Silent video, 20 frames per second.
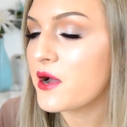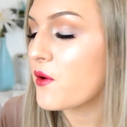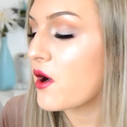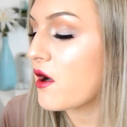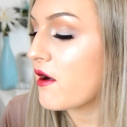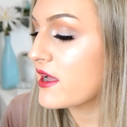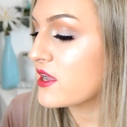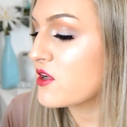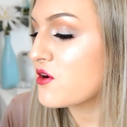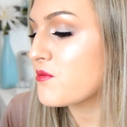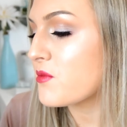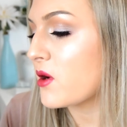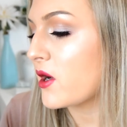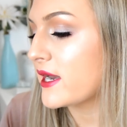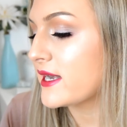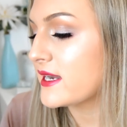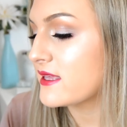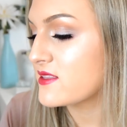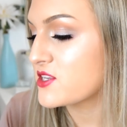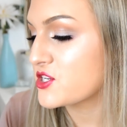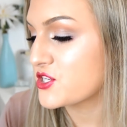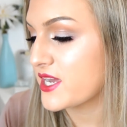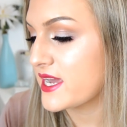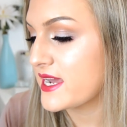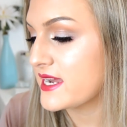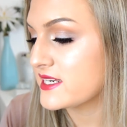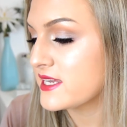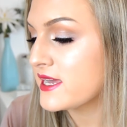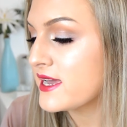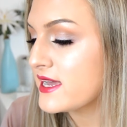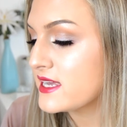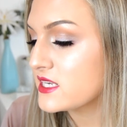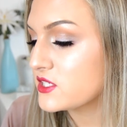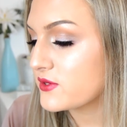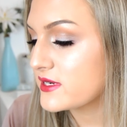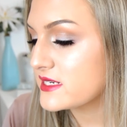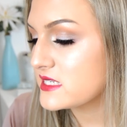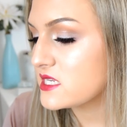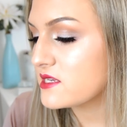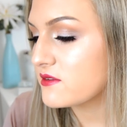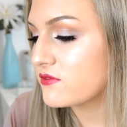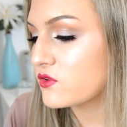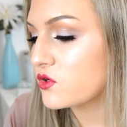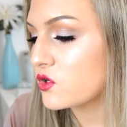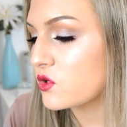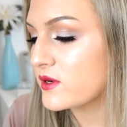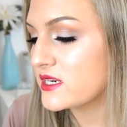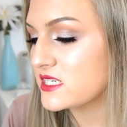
I got mine in the shade 24,